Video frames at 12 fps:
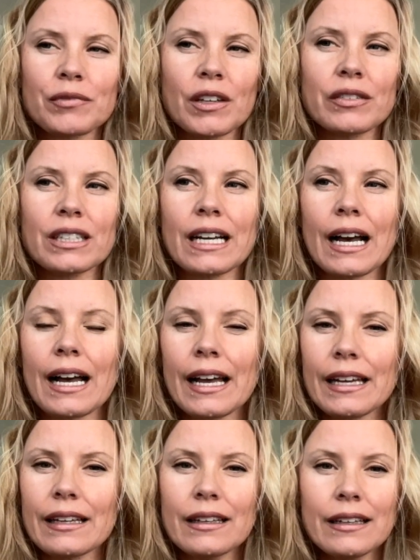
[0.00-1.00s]
of the
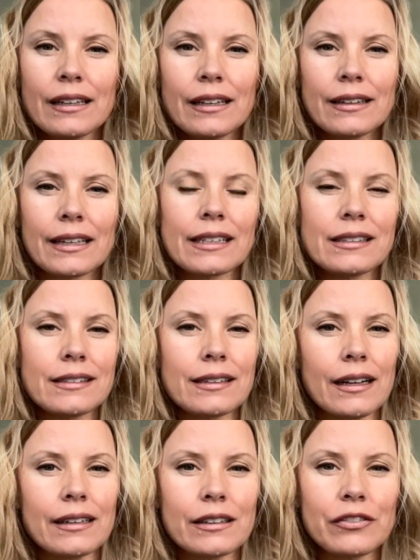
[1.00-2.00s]
guy that gets
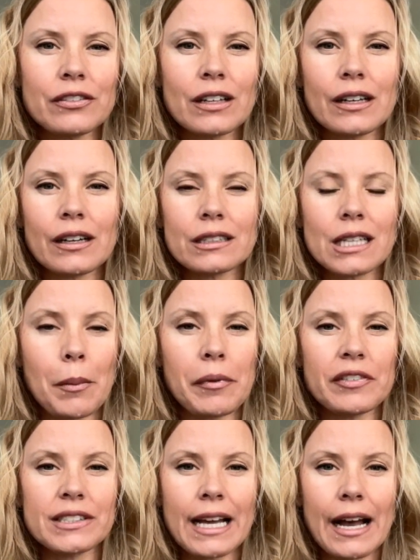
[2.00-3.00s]
stuck in the flood on top
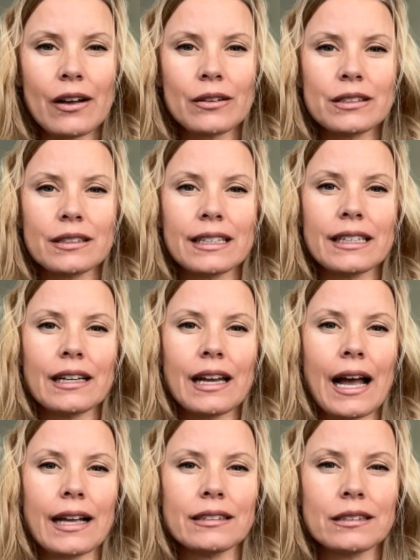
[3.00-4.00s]
of his house and he
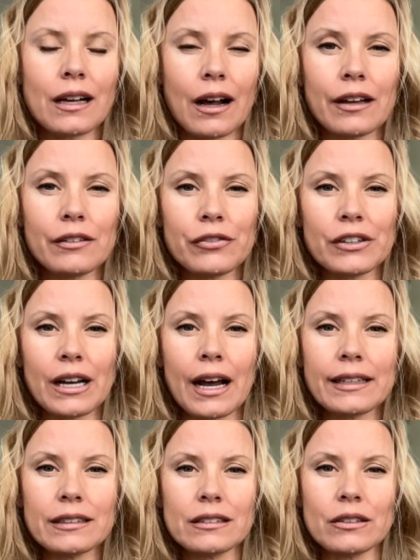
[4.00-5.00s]
asks God for
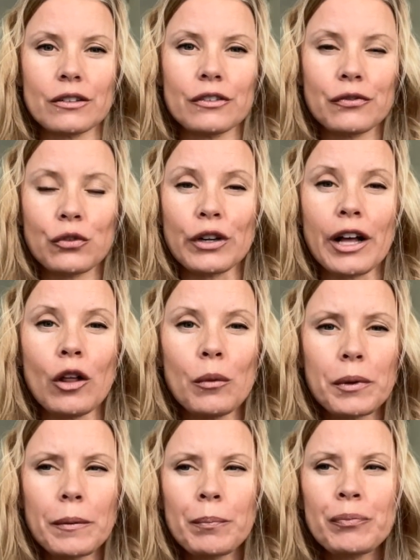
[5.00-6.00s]
guidance or for help.